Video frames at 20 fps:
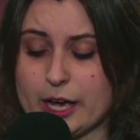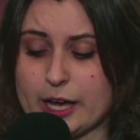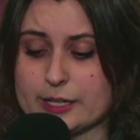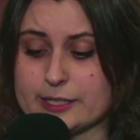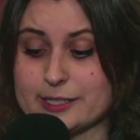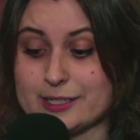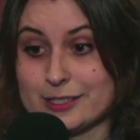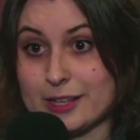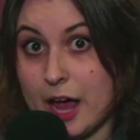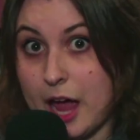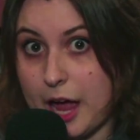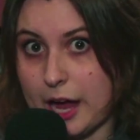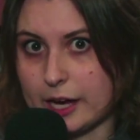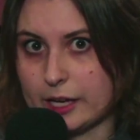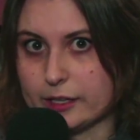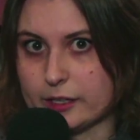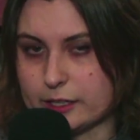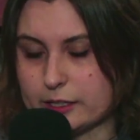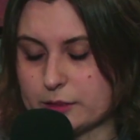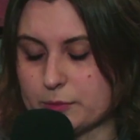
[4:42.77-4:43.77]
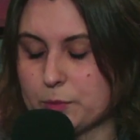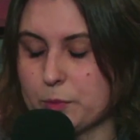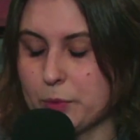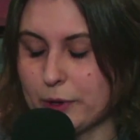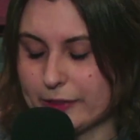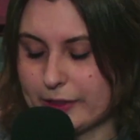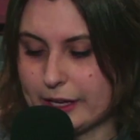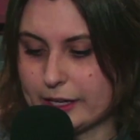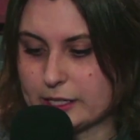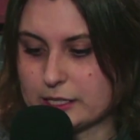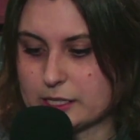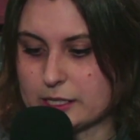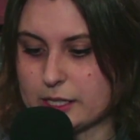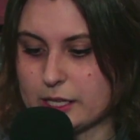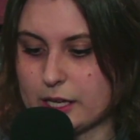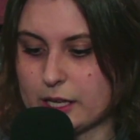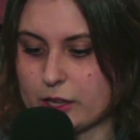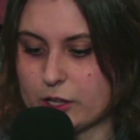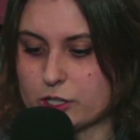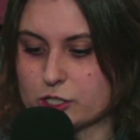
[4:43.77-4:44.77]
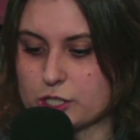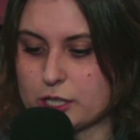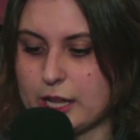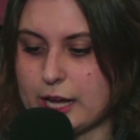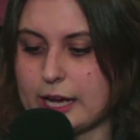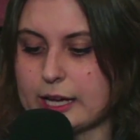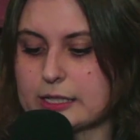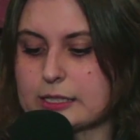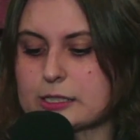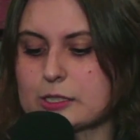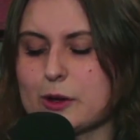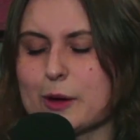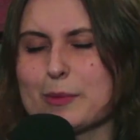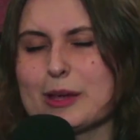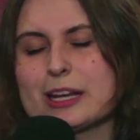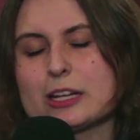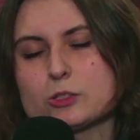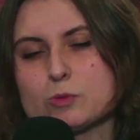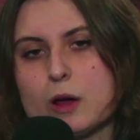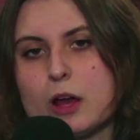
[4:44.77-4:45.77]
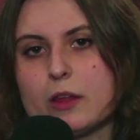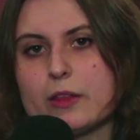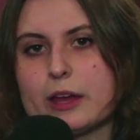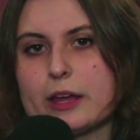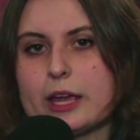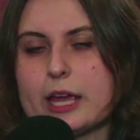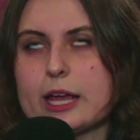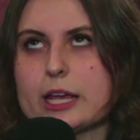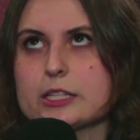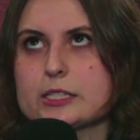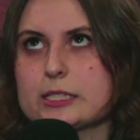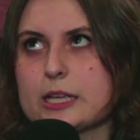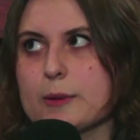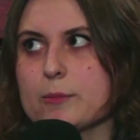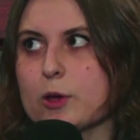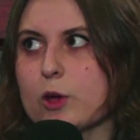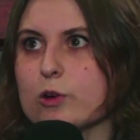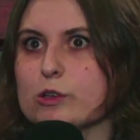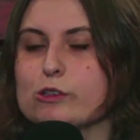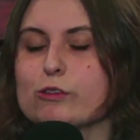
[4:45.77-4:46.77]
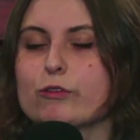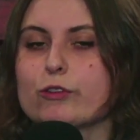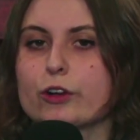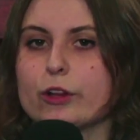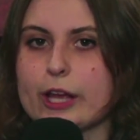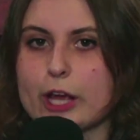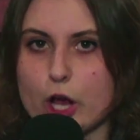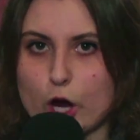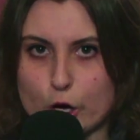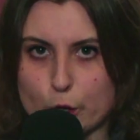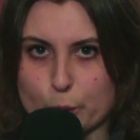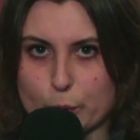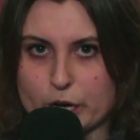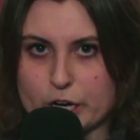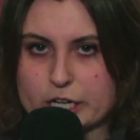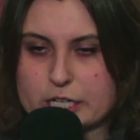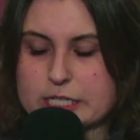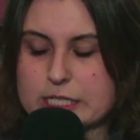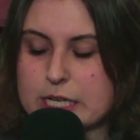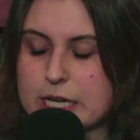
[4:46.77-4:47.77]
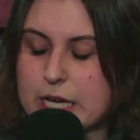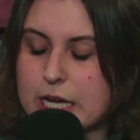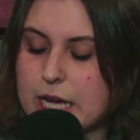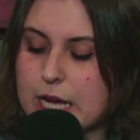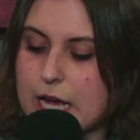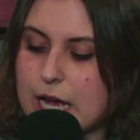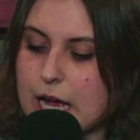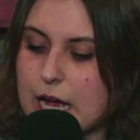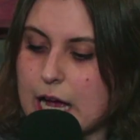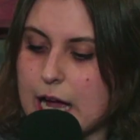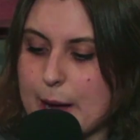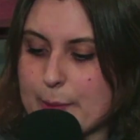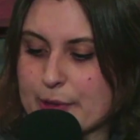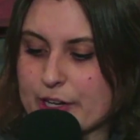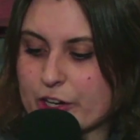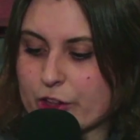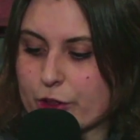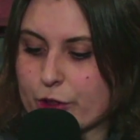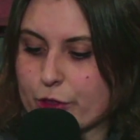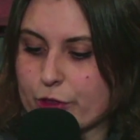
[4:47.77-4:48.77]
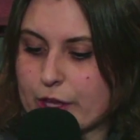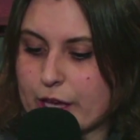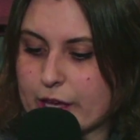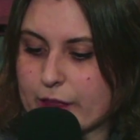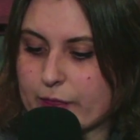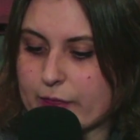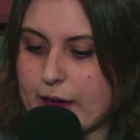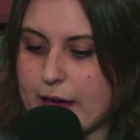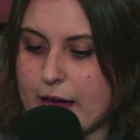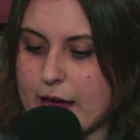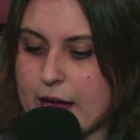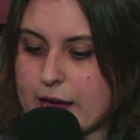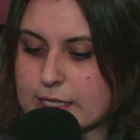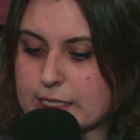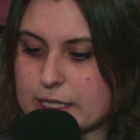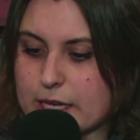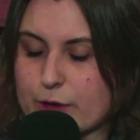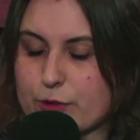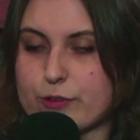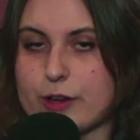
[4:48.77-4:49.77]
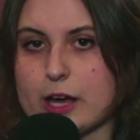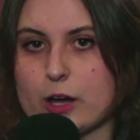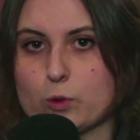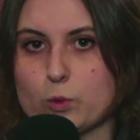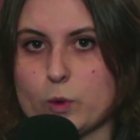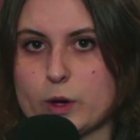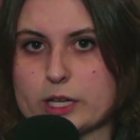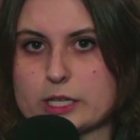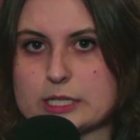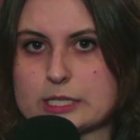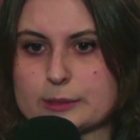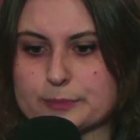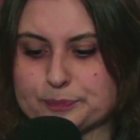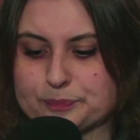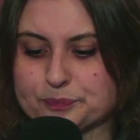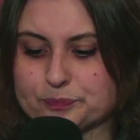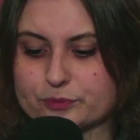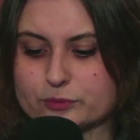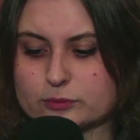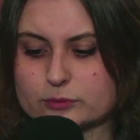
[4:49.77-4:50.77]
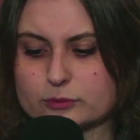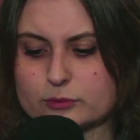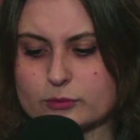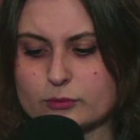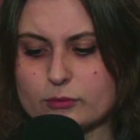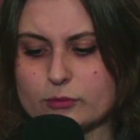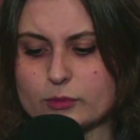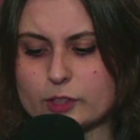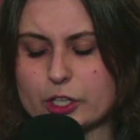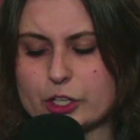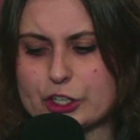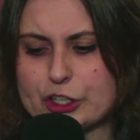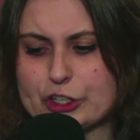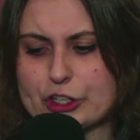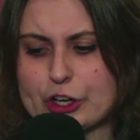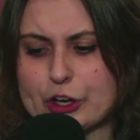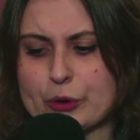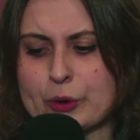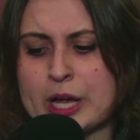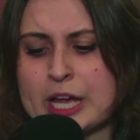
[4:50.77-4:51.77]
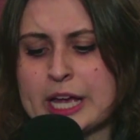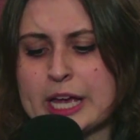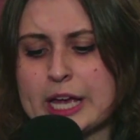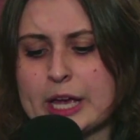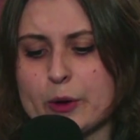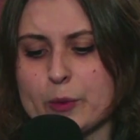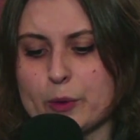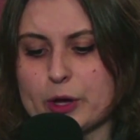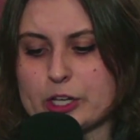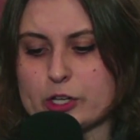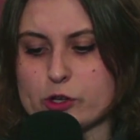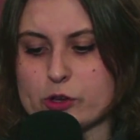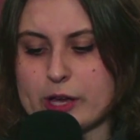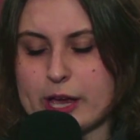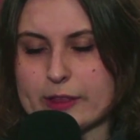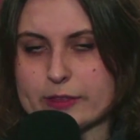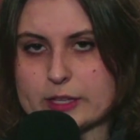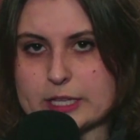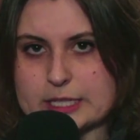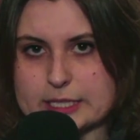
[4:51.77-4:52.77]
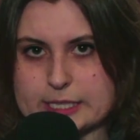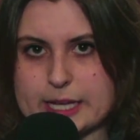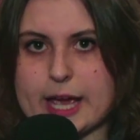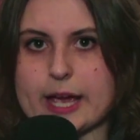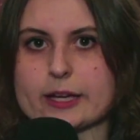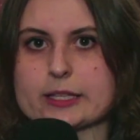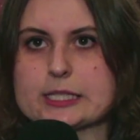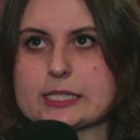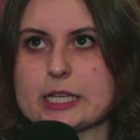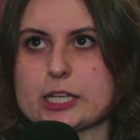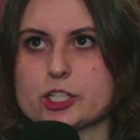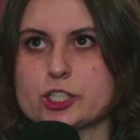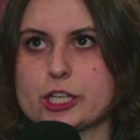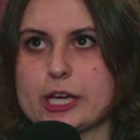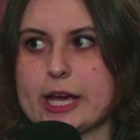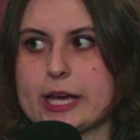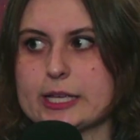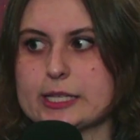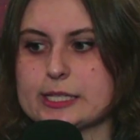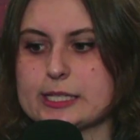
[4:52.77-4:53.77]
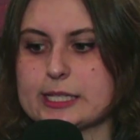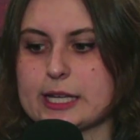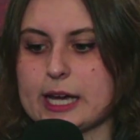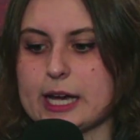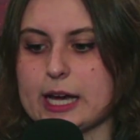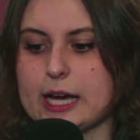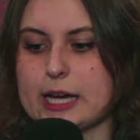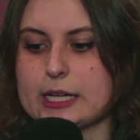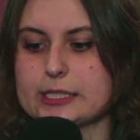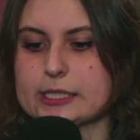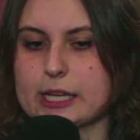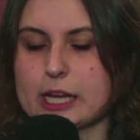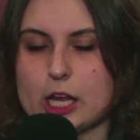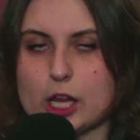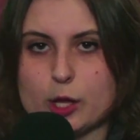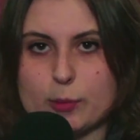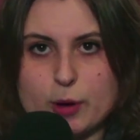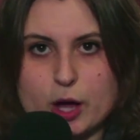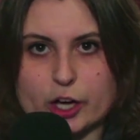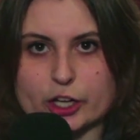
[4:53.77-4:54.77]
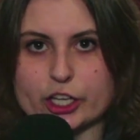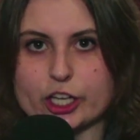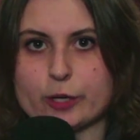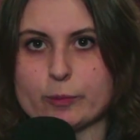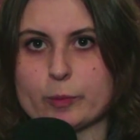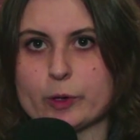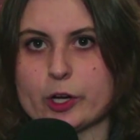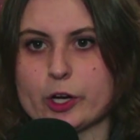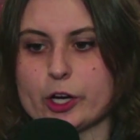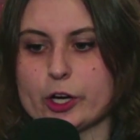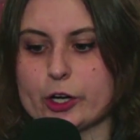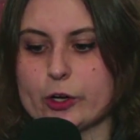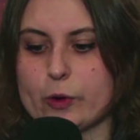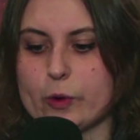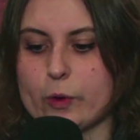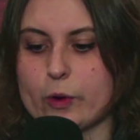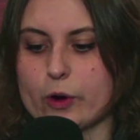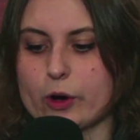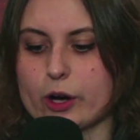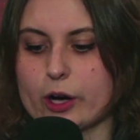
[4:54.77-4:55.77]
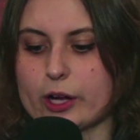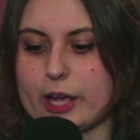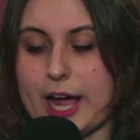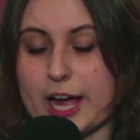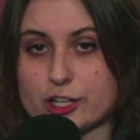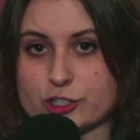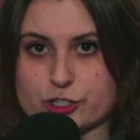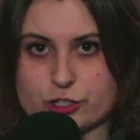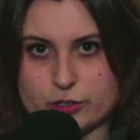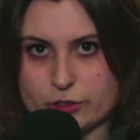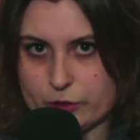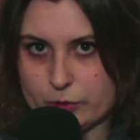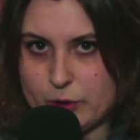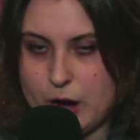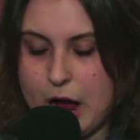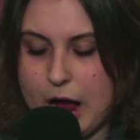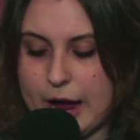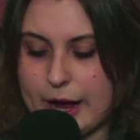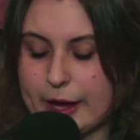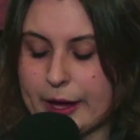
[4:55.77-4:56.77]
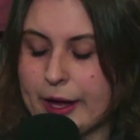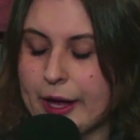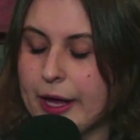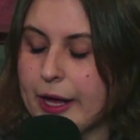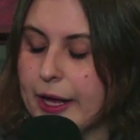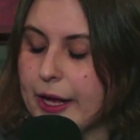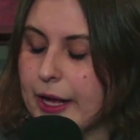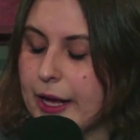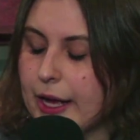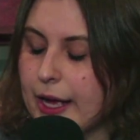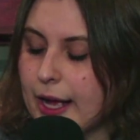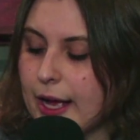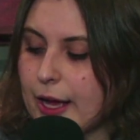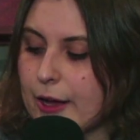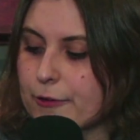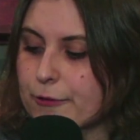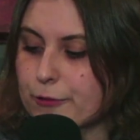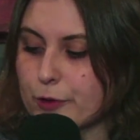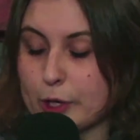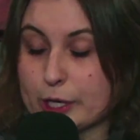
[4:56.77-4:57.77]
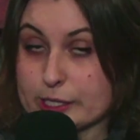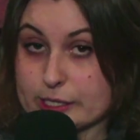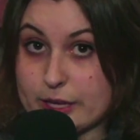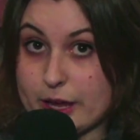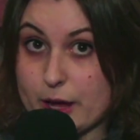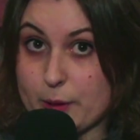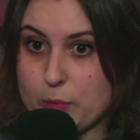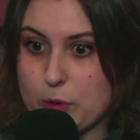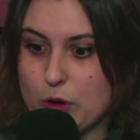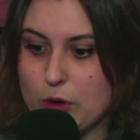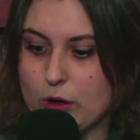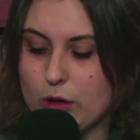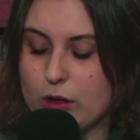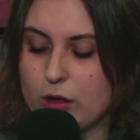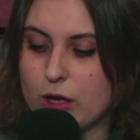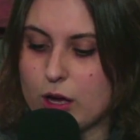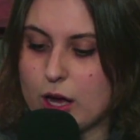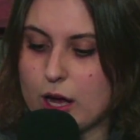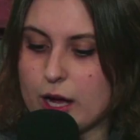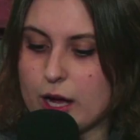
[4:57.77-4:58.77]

design and bring that into the English class. So as well, the same goes for artworks. Another thing that I found was, when you get these texts such as To Kill a Mockingbird or Catcher in the Rye, for example,